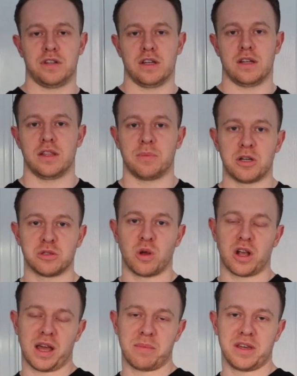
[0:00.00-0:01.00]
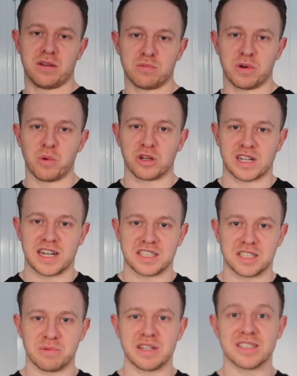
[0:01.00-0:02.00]
the post-workout meal, we watched
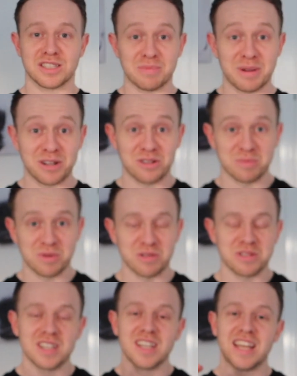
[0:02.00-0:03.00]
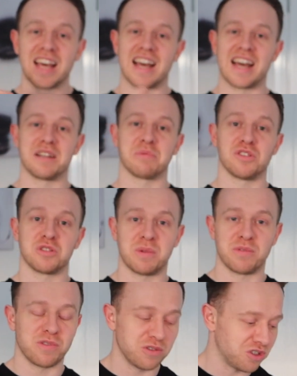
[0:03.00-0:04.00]
Leicester win, so I'm in a good mood, and we've just
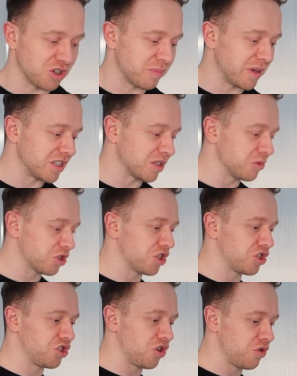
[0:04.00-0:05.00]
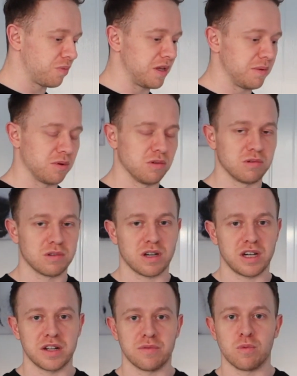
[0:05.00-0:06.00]
been food shopping. So I'm just gonna show people
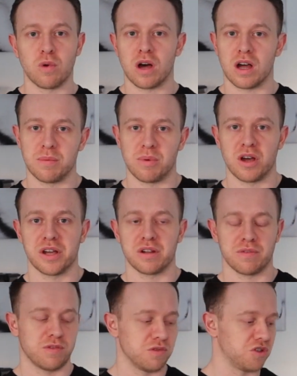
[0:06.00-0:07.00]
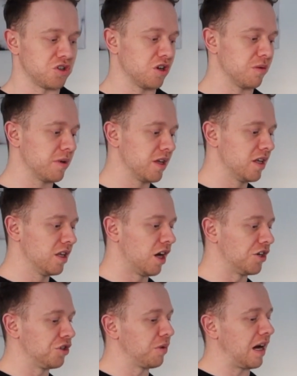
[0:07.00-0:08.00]
kind of what I buy in a food shop.
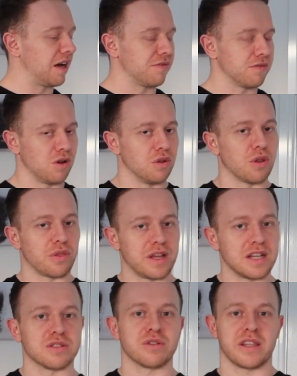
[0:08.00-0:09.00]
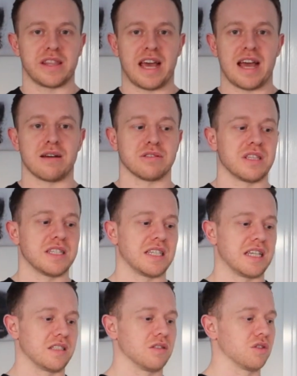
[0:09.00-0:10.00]
I do have other things already in the house. This
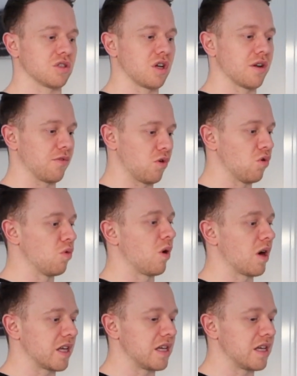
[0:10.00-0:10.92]
isn't just kind of all what I